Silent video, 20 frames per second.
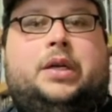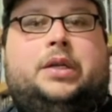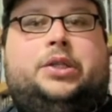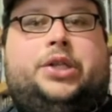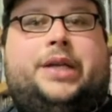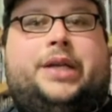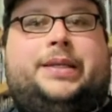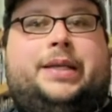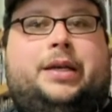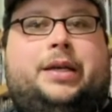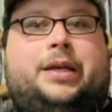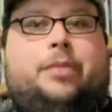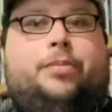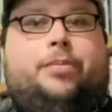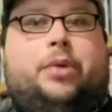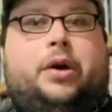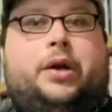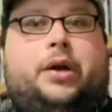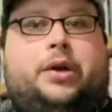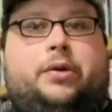Jessica
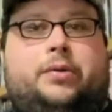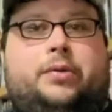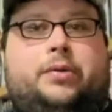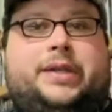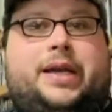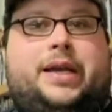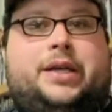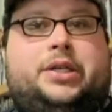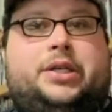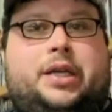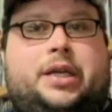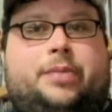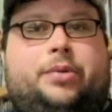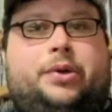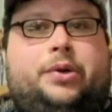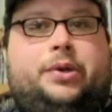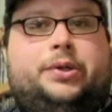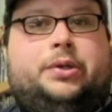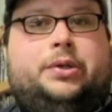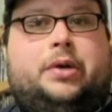Bergen, who was actually a
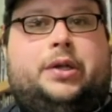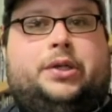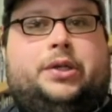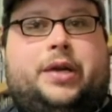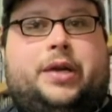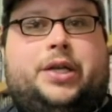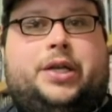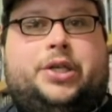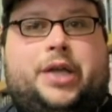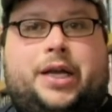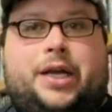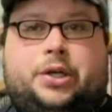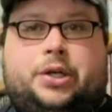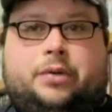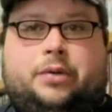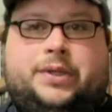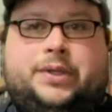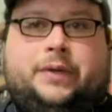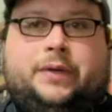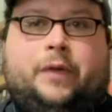producer on Strange Nature,
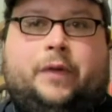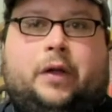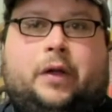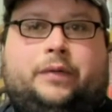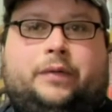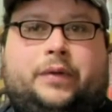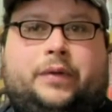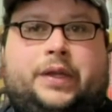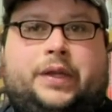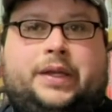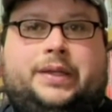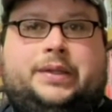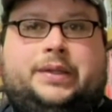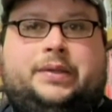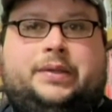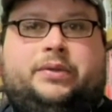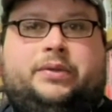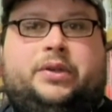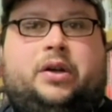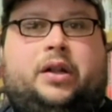was involved with
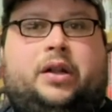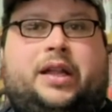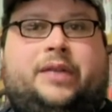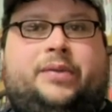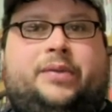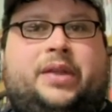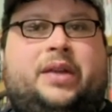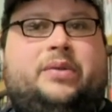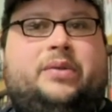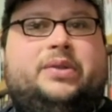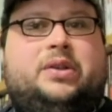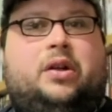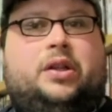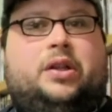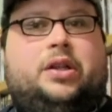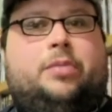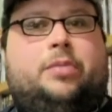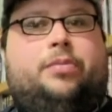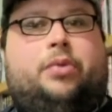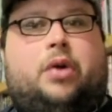this. I think it was
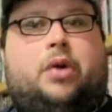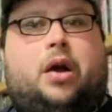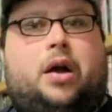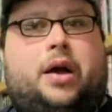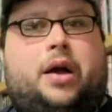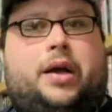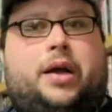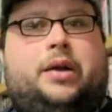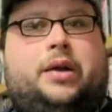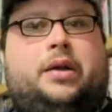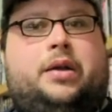called Abroad,